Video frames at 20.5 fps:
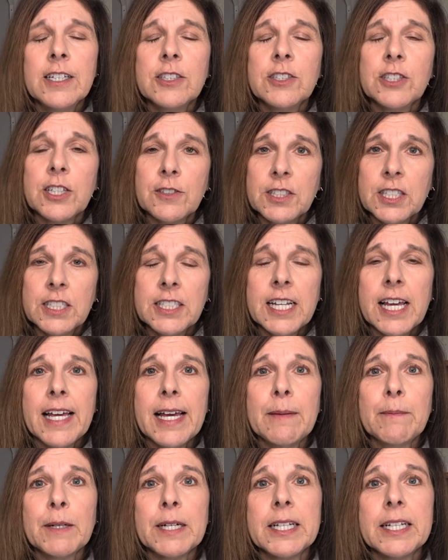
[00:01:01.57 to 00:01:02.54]
So
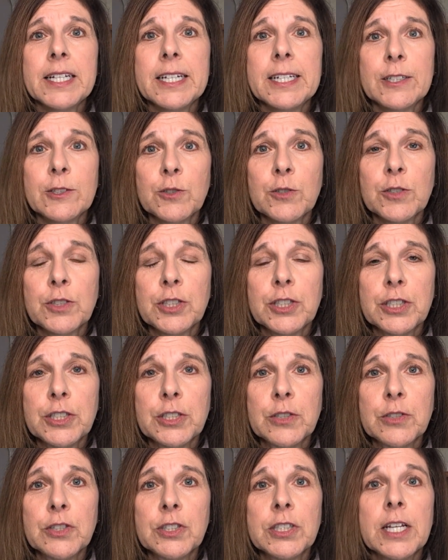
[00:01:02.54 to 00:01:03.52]
today I'm going to
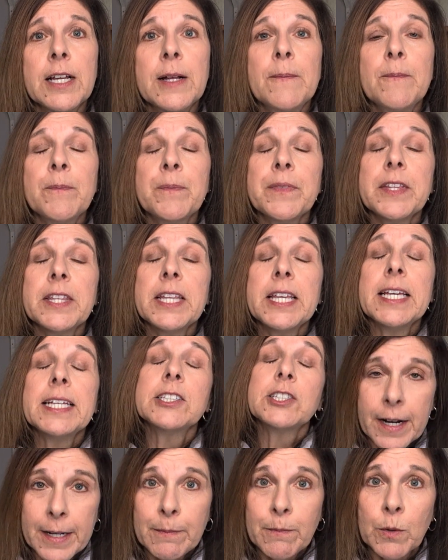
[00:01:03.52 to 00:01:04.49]
introduce the
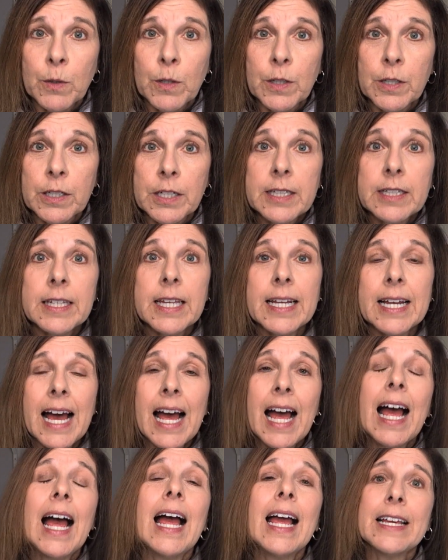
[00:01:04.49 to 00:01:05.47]
framework
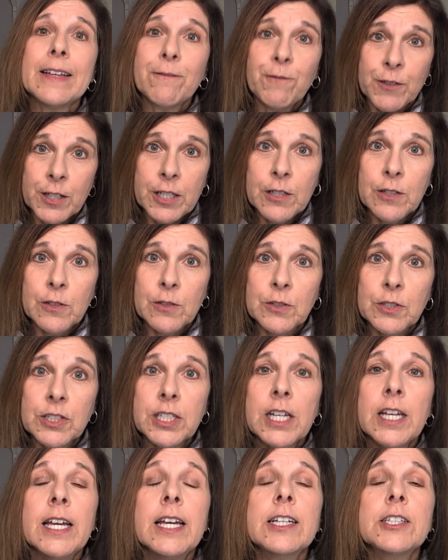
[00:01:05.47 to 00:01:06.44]
that I've
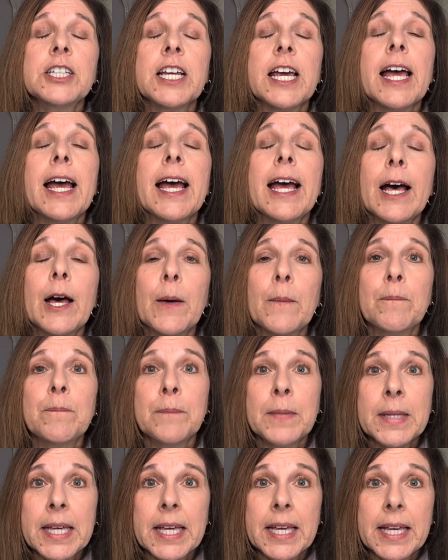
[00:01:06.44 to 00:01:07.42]
used to help
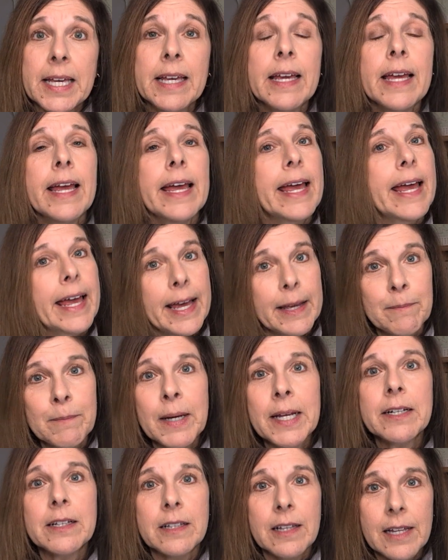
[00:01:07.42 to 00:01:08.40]
me and
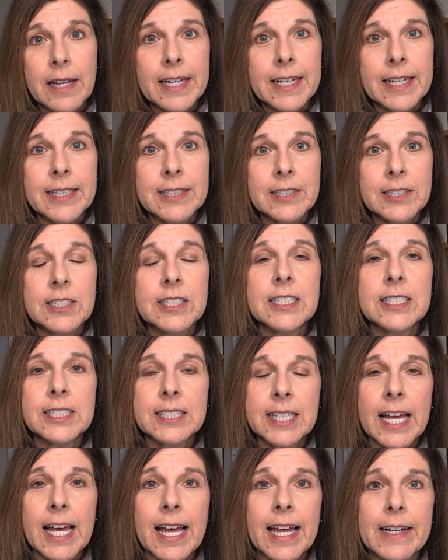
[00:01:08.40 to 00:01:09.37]
my clients
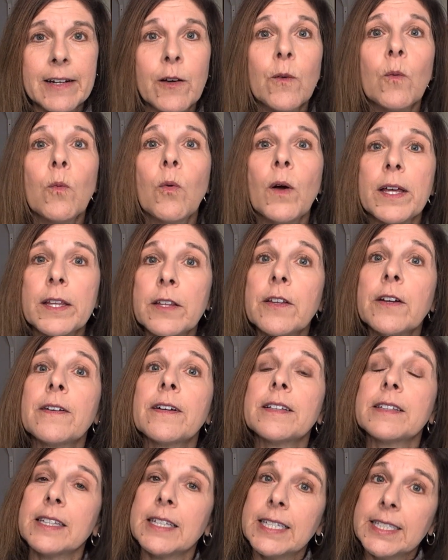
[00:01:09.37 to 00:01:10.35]
decide
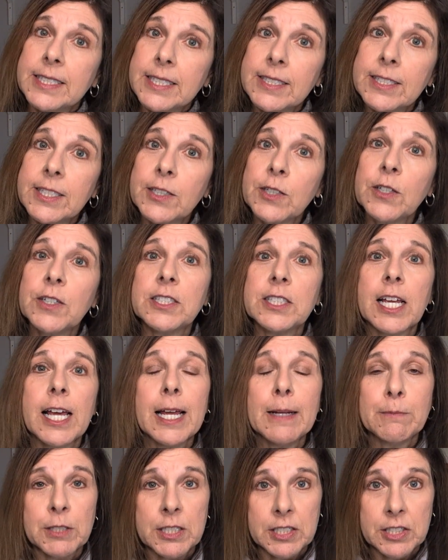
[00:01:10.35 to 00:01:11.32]
whether this is a good
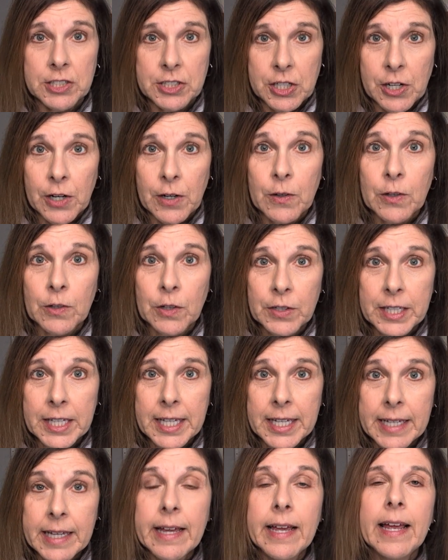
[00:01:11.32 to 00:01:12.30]
time to start
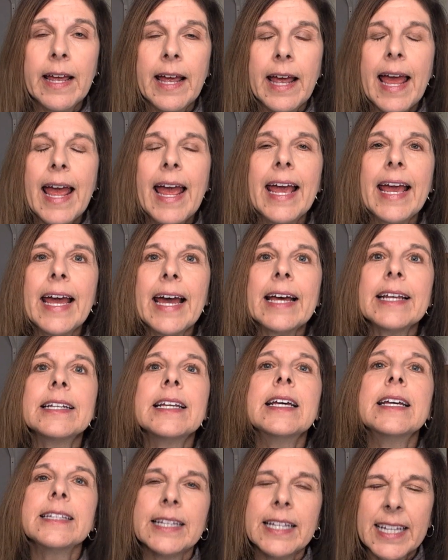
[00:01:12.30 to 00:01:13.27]
looking
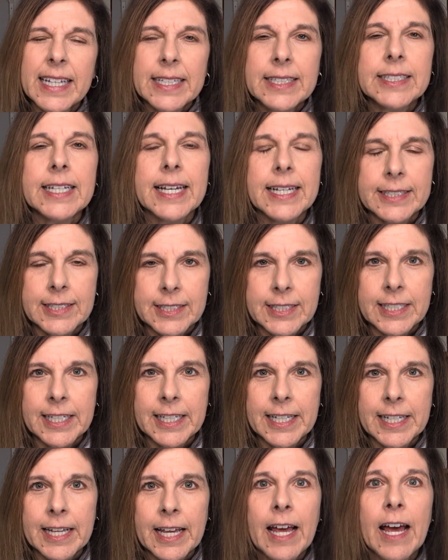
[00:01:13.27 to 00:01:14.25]
and the
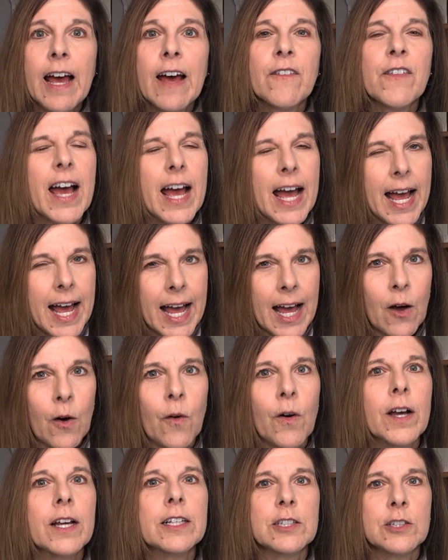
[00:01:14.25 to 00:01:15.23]
intensity of
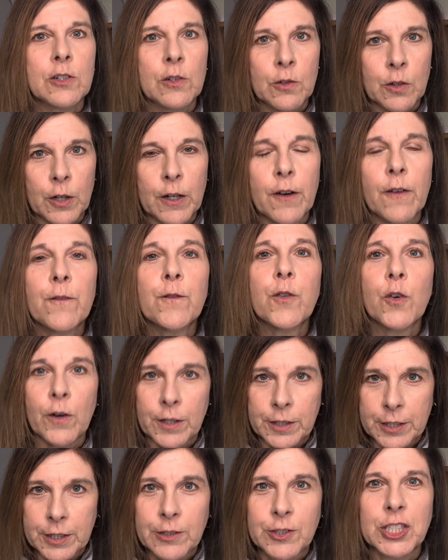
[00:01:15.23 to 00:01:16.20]
how you look
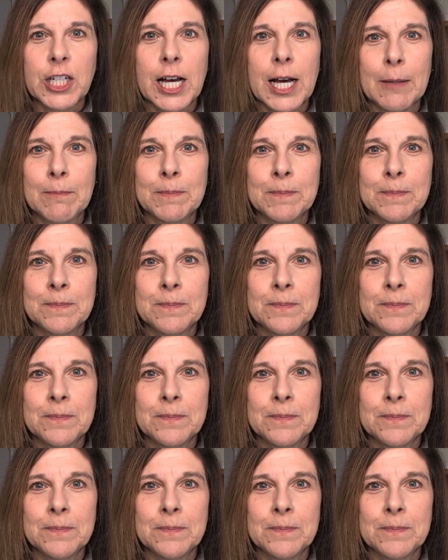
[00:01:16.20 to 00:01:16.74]
for a new job.